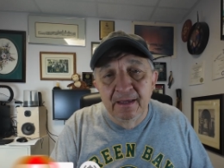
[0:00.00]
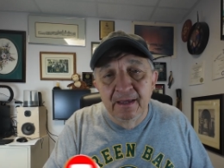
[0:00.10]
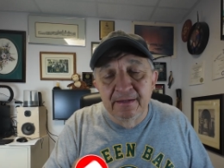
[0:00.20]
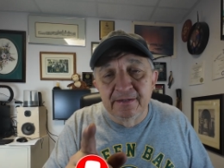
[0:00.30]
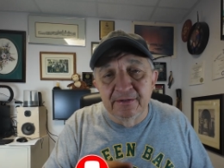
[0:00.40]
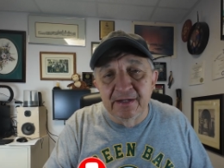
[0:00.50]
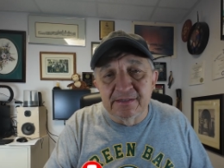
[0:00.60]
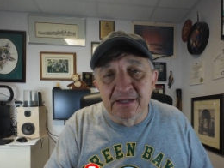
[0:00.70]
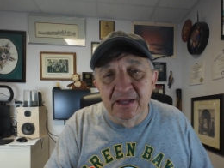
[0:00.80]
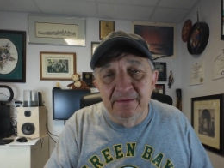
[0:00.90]
until
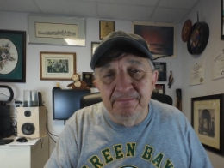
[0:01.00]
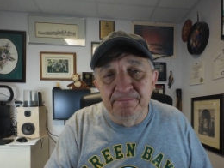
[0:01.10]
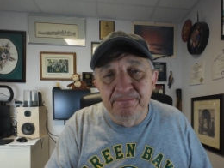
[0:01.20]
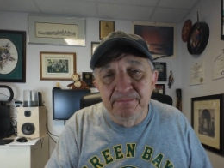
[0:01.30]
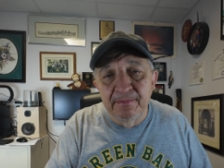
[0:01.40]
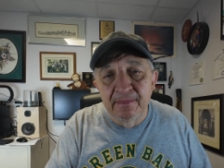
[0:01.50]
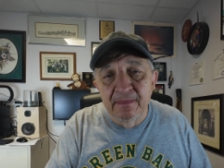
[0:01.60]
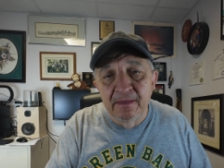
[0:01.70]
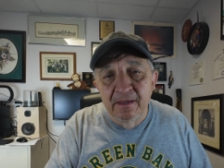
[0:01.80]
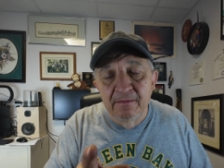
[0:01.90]
next time,
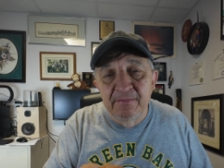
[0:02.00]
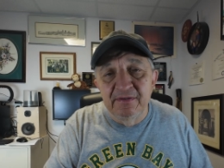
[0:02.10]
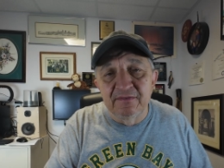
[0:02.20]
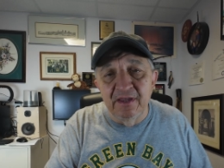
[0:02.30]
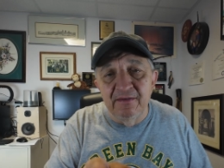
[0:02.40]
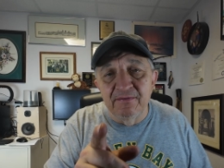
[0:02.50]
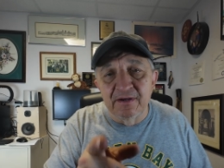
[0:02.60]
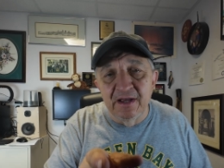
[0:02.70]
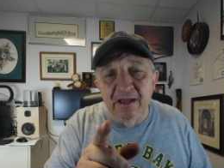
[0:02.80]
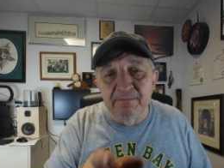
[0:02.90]
be safe
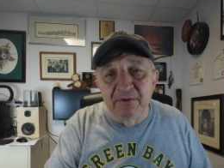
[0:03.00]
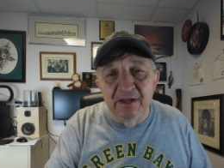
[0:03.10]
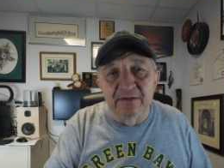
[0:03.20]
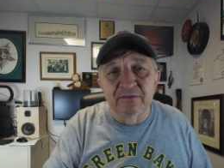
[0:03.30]
and God bless.